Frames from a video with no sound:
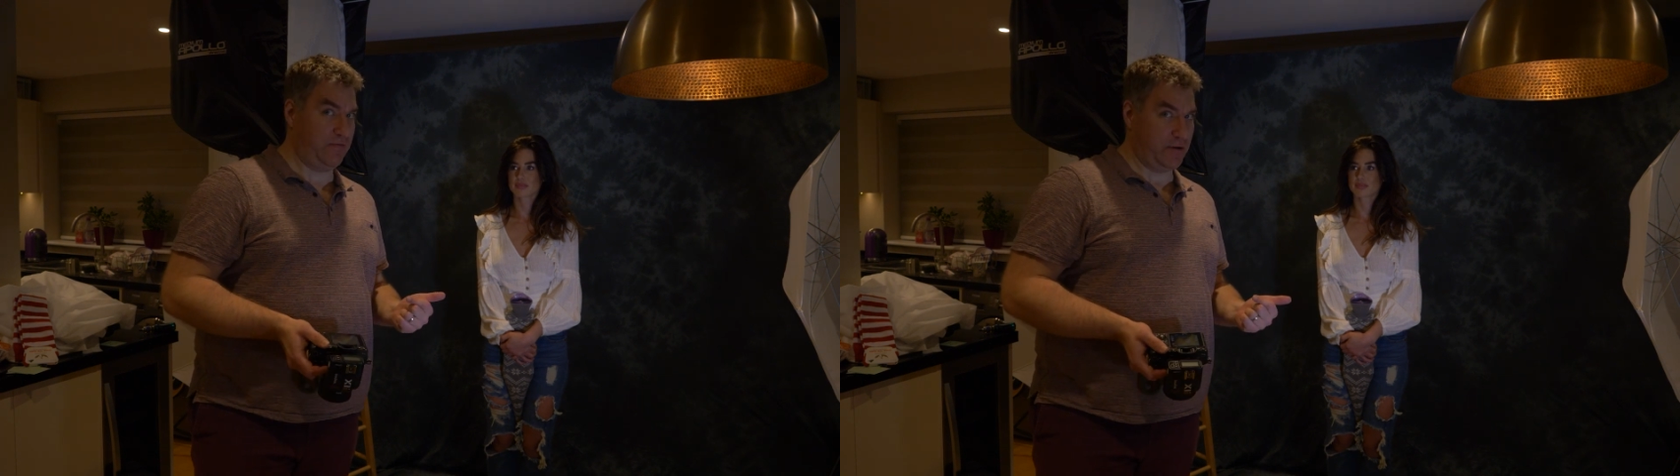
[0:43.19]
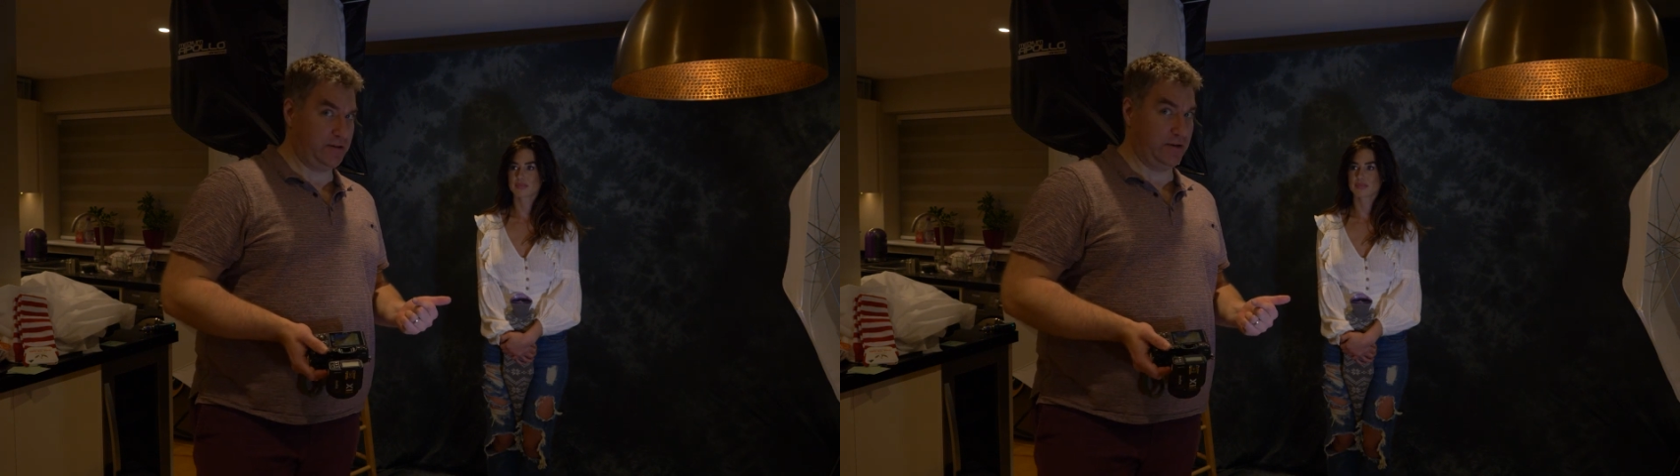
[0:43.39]

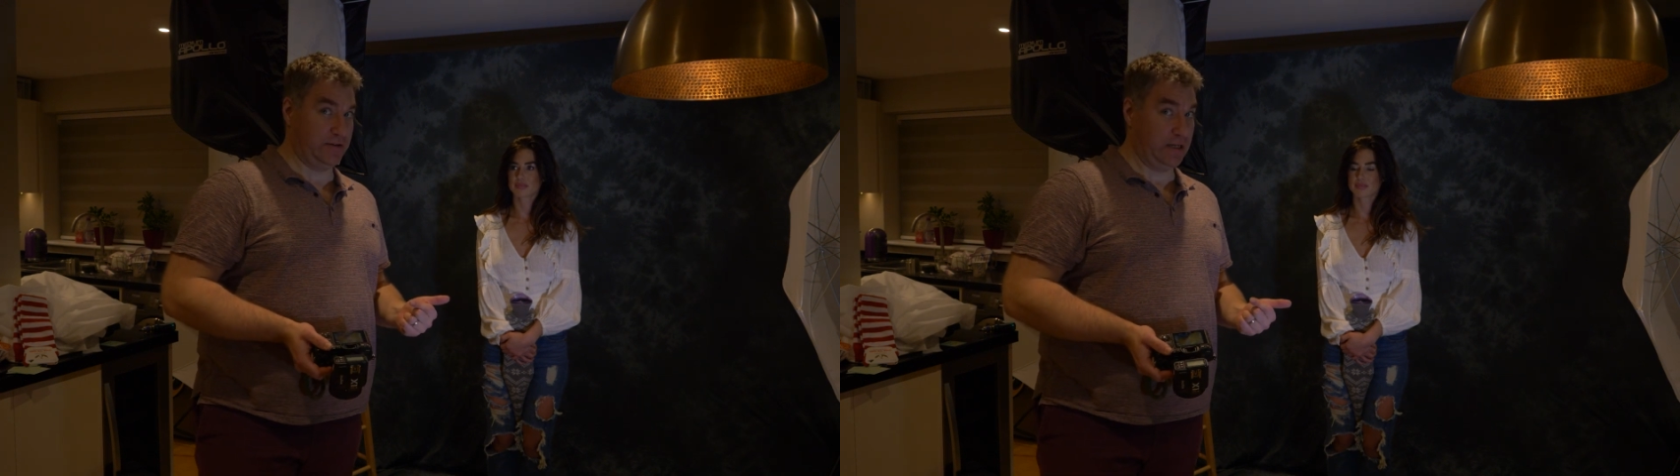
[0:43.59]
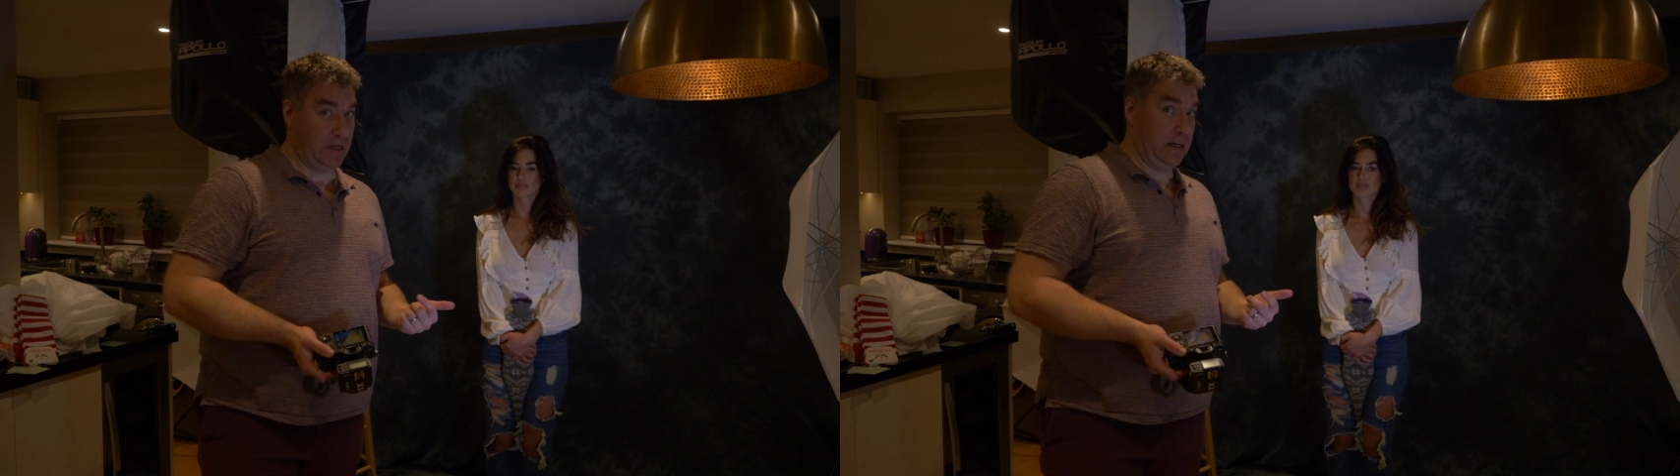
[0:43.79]

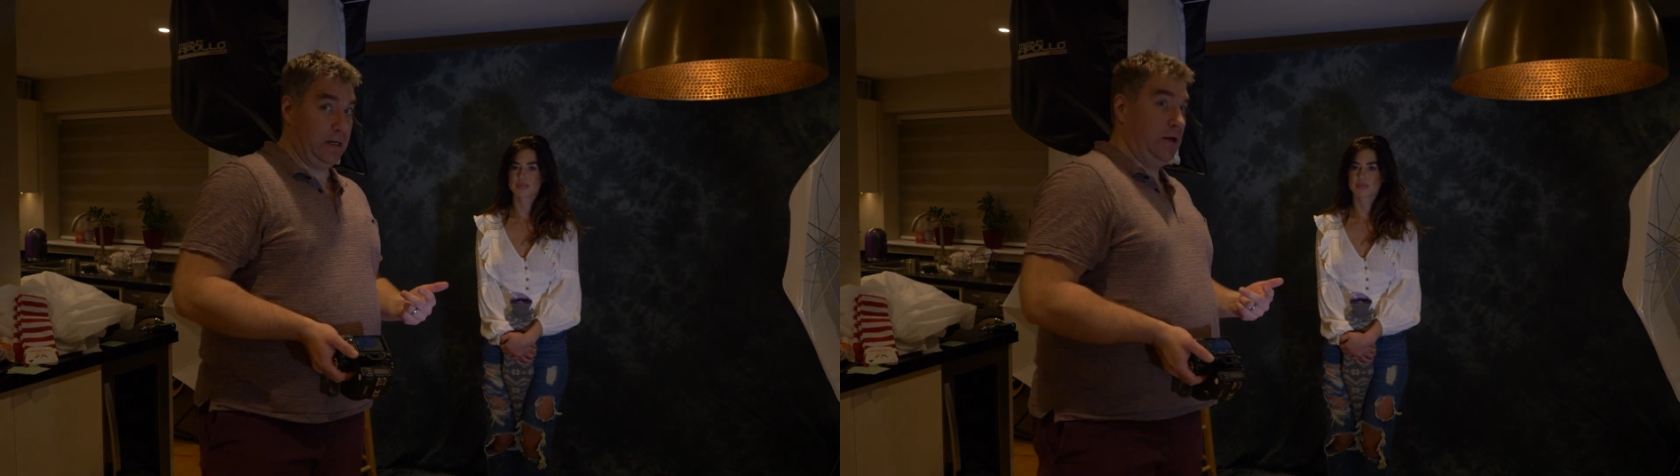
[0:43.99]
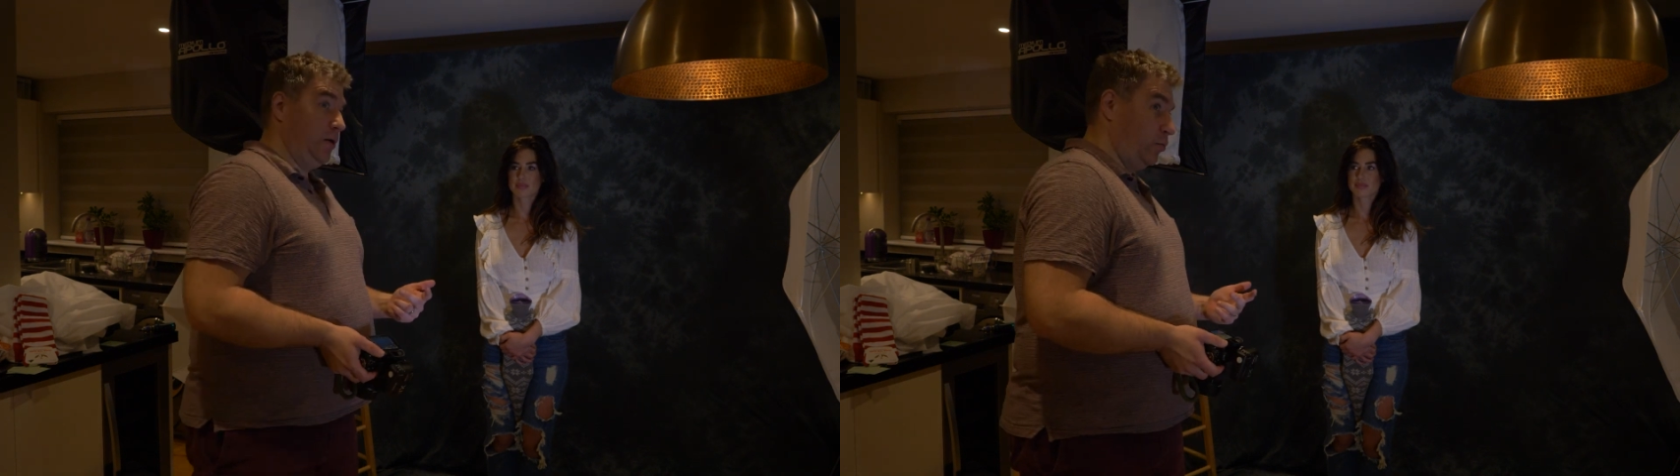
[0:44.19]
photos
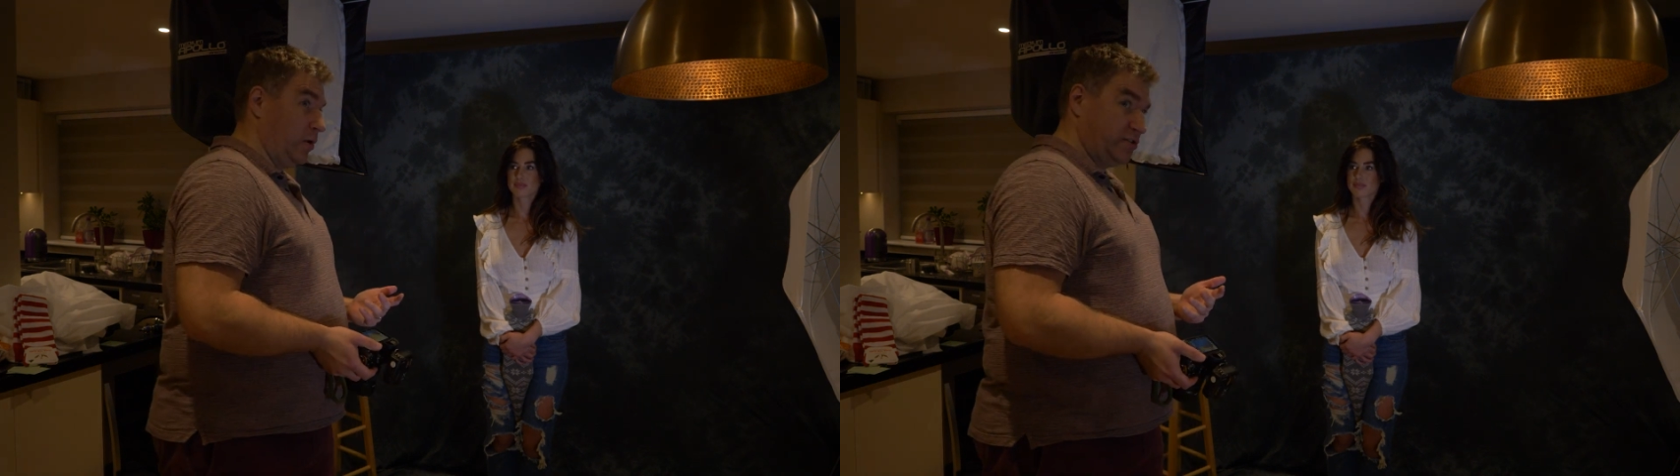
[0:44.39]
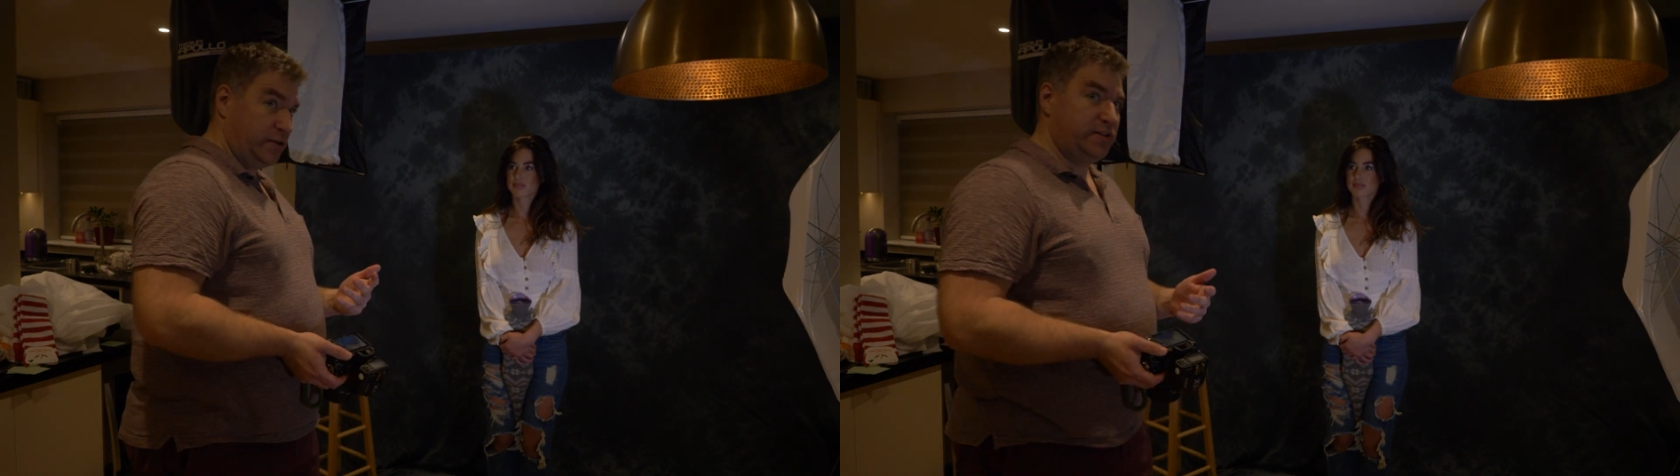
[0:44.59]

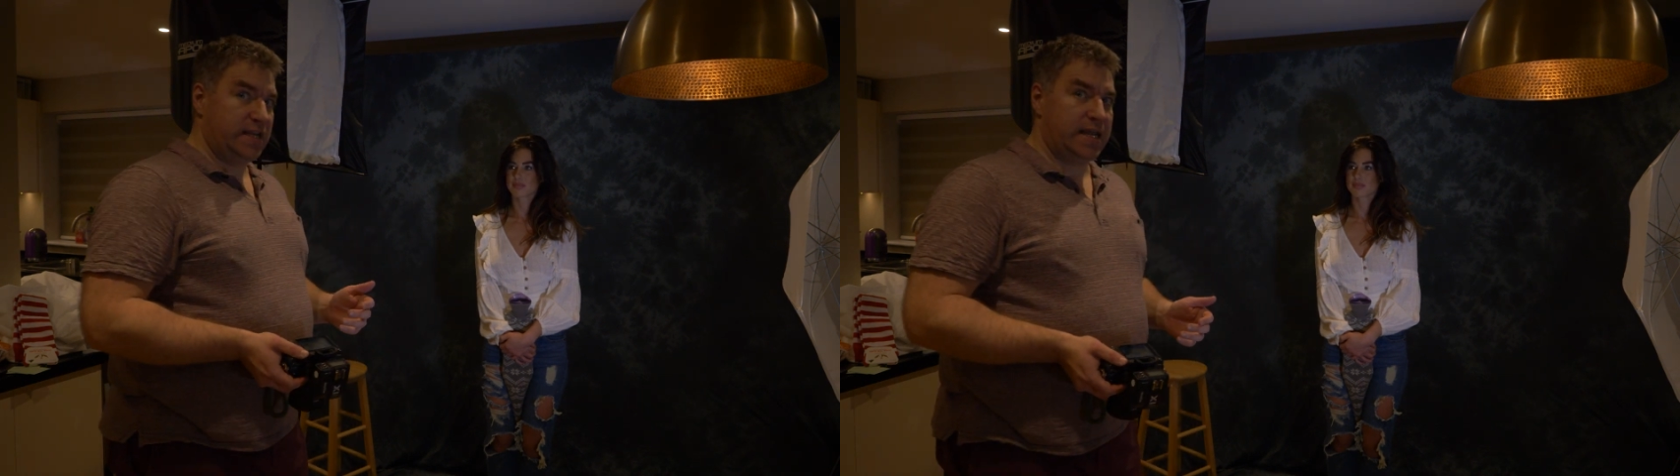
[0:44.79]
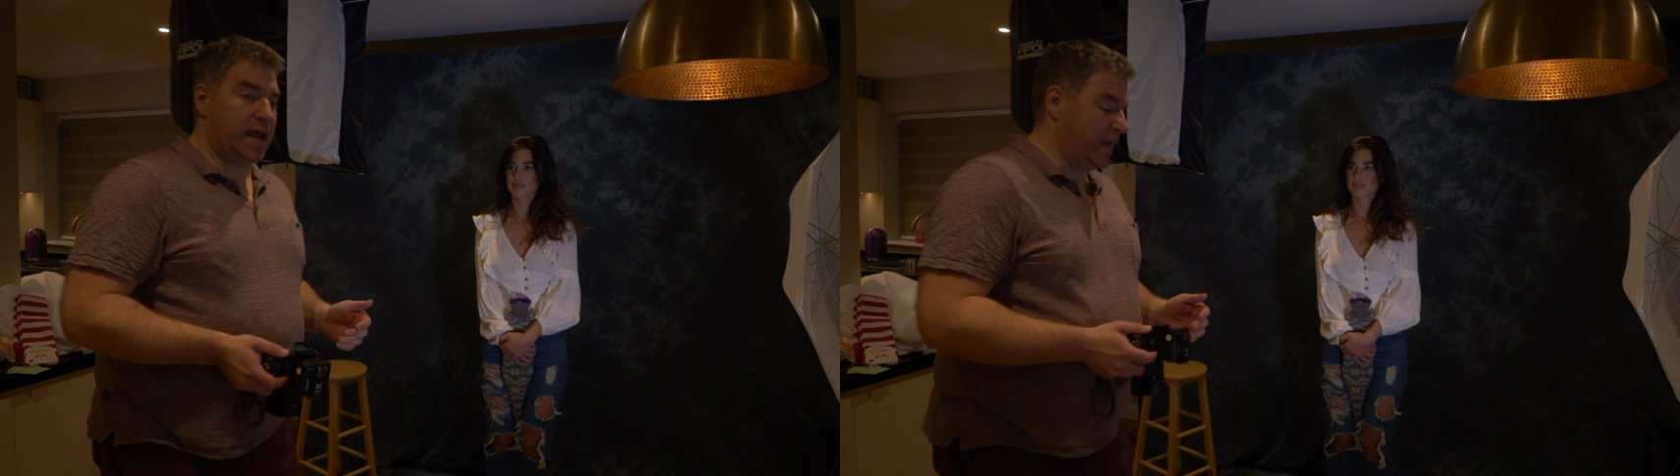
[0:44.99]
whilst you
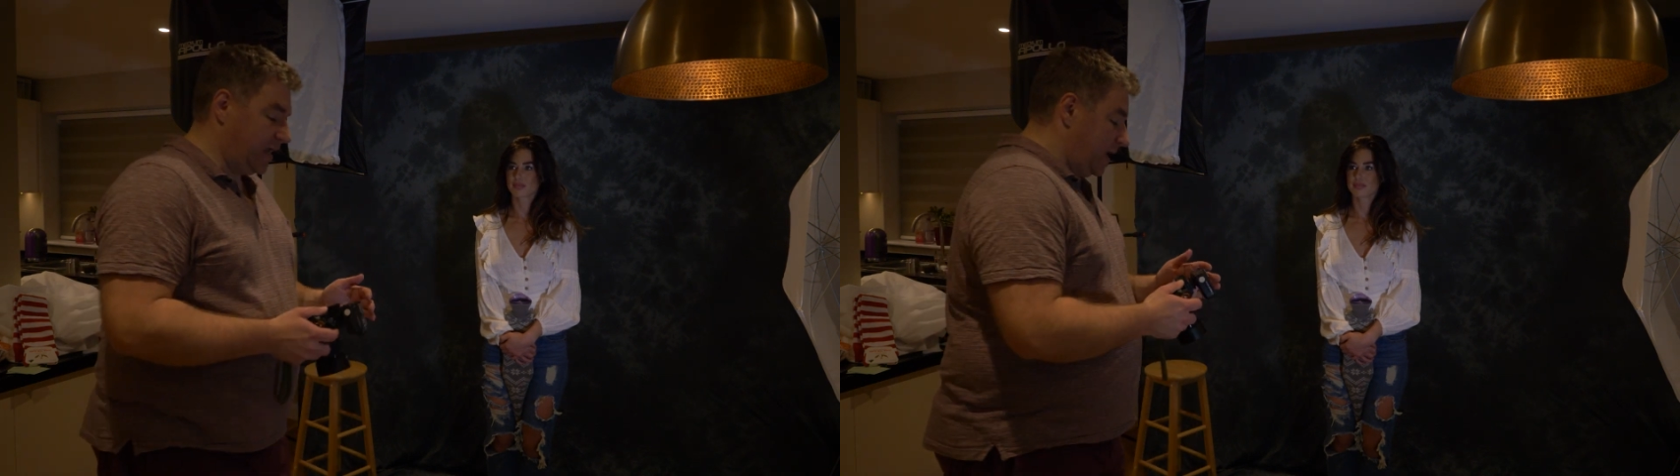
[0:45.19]
sit there.